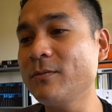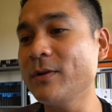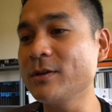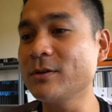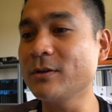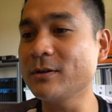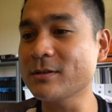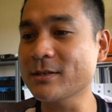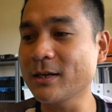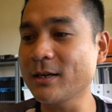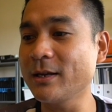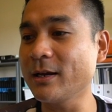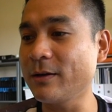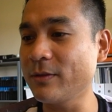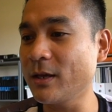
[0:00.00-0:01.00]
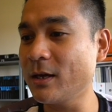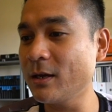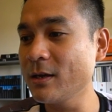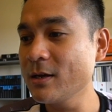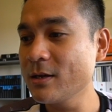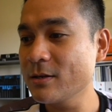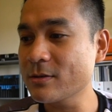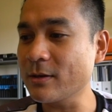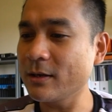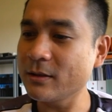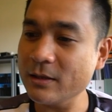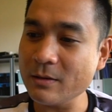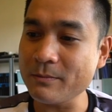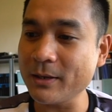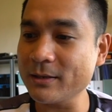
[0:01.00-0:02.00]
when you're cycling out there. So I
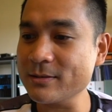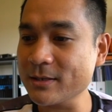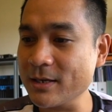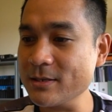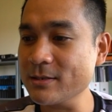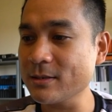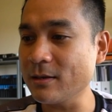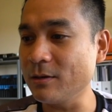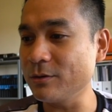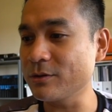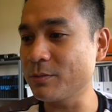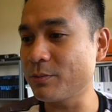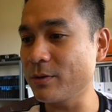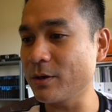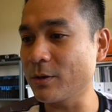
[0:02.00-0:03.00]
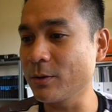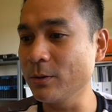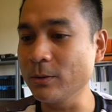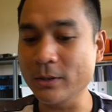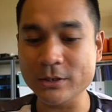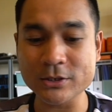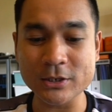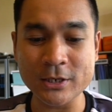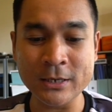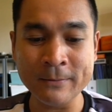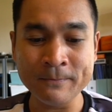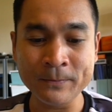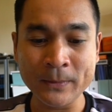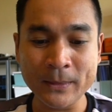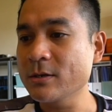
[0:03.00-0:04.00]
think it makes sense. It looks pretty cool actually.
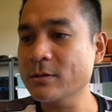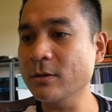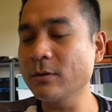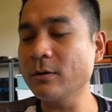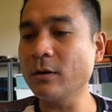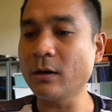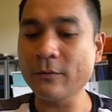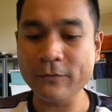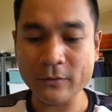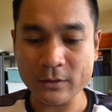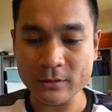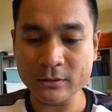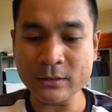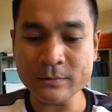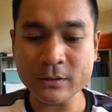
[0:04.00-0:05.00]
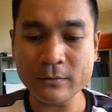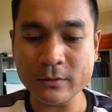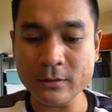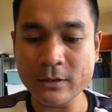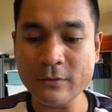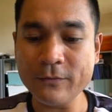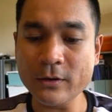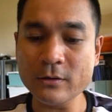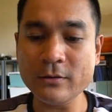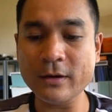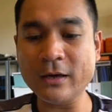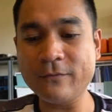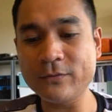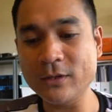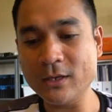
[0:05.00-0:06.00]
So in terms of the lever, you
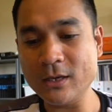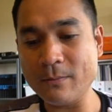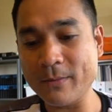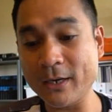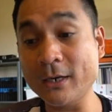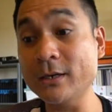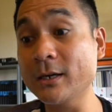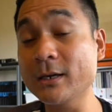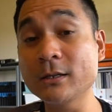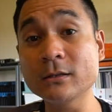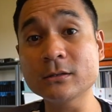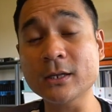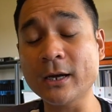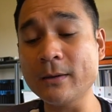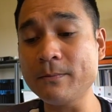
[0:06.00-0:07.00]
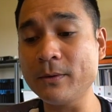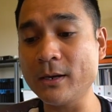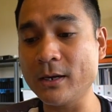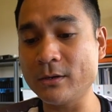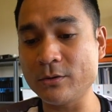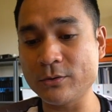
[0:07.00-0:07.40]
have the mechanical type and